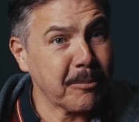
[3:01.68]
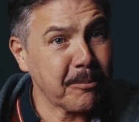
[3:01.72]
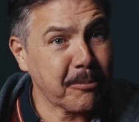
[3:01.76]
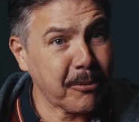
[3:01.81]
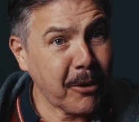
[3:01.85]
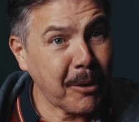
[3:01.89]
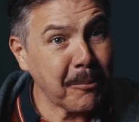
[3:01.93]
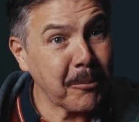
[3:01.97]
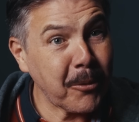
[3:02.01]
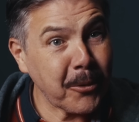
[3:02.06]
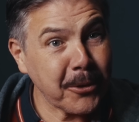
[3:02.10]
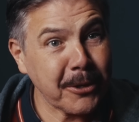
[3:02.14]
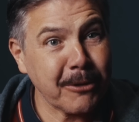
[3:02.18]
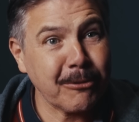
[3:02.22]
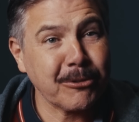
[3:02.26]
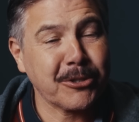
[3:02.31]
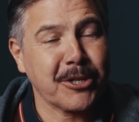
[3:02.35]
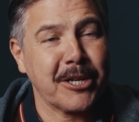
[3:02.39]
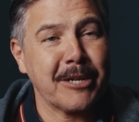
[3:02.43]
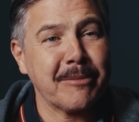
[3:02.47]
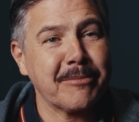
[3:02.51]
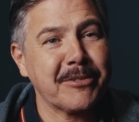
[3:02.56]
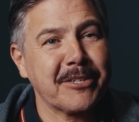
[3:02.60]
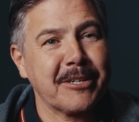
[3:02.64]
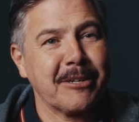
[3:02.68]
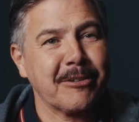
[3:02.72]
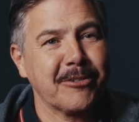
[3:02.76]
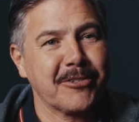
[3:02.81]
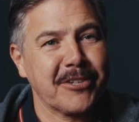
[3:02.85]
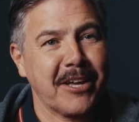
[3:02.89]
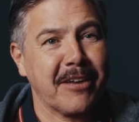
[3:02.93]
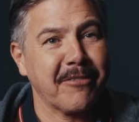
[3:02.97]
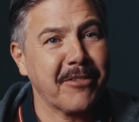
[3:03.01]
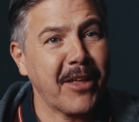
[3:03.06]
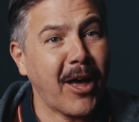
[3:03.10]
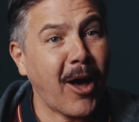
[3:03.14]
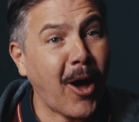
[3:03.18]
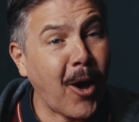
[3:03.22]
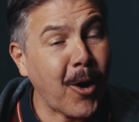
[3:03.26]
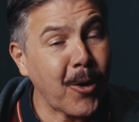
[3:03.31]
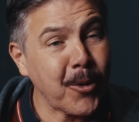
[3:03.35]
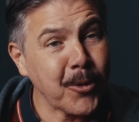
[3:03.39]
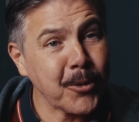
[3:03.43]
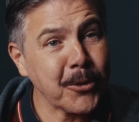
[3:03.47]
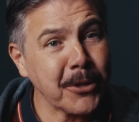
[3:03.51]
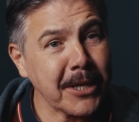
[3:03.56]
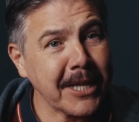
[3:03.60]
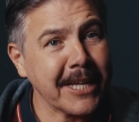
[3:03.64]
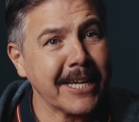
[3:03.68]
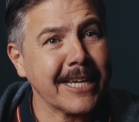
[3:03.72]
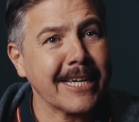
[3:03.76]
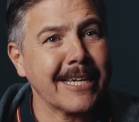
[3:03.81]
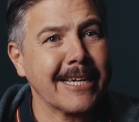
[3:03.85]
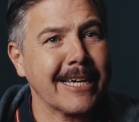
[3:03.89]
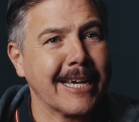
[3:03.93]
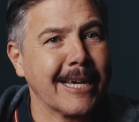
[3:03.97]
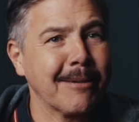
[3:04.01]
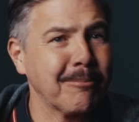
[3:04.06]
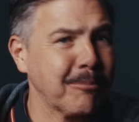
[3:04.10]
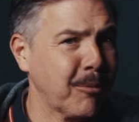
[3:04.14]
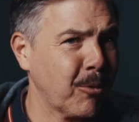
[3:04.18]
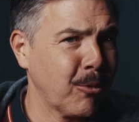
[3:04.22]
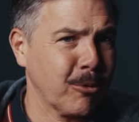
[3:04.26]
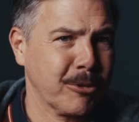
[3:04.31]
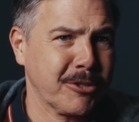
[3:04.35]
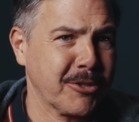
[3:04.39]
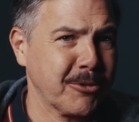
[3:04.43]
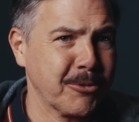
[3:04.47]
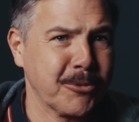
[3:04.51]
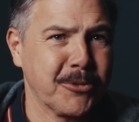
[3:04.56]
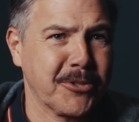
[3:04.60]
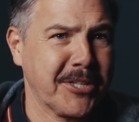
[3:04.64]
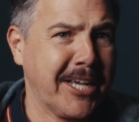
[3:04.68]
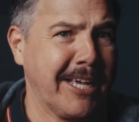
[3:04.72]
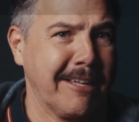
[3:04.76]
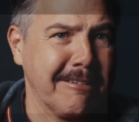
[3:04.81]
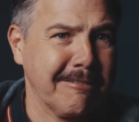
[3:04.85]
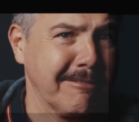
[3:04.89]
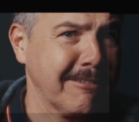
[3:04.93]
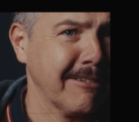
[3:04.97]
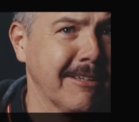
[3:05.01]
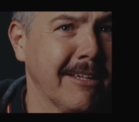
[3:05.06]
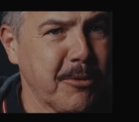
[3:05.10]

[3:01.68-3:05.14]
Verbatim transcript: Primordial germ cells are the only immortal cell.